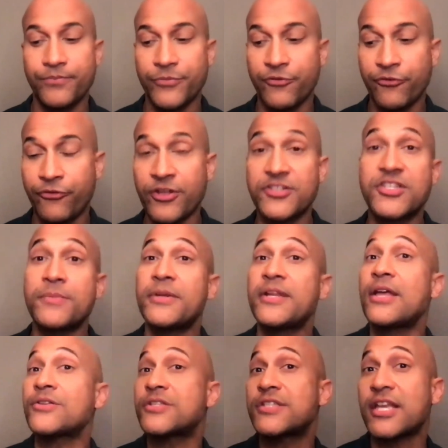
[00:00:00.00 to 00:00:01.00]
fit somebody
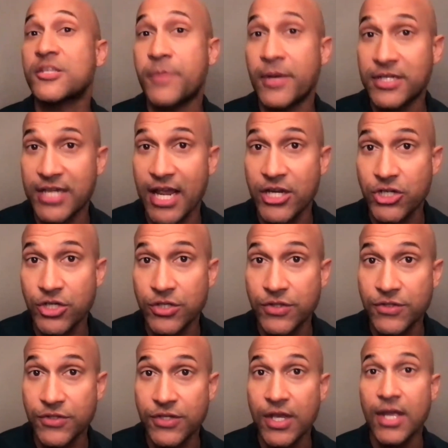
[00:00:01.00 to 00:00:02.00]
else's
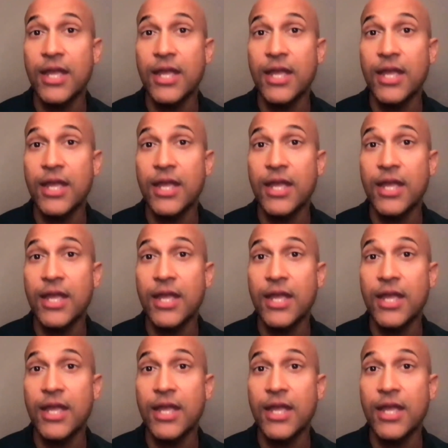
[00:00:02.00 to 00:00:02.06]
expectations.